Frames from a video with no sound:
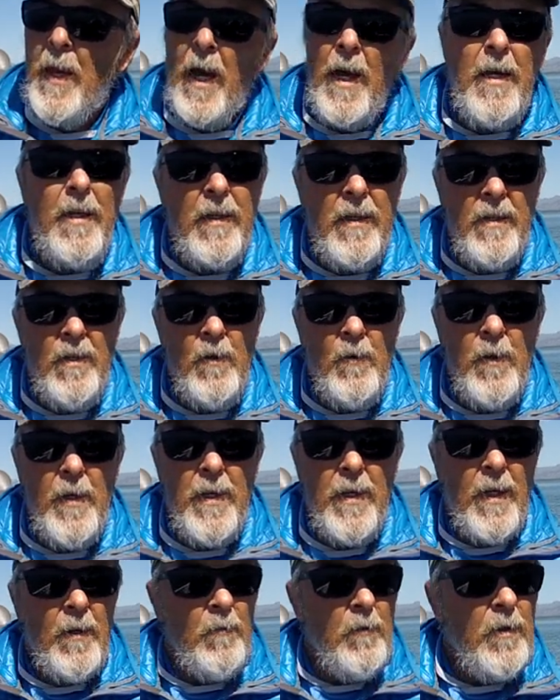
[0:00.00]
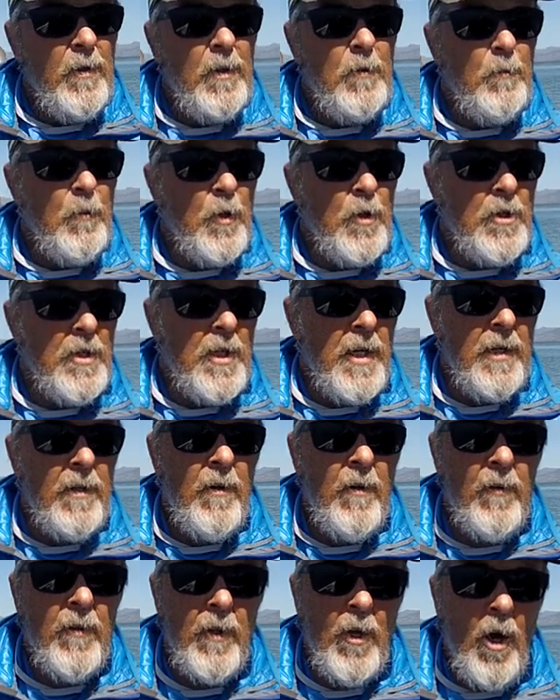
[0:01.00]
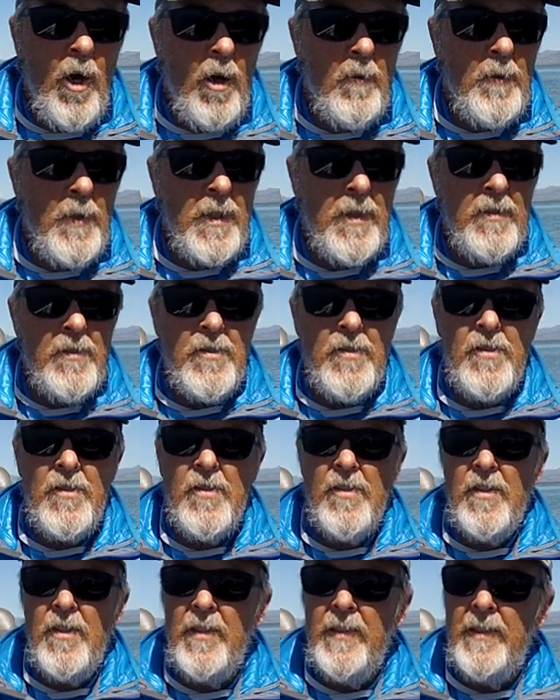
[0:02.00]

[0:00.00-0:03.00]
you know what, I really appreciate all the comments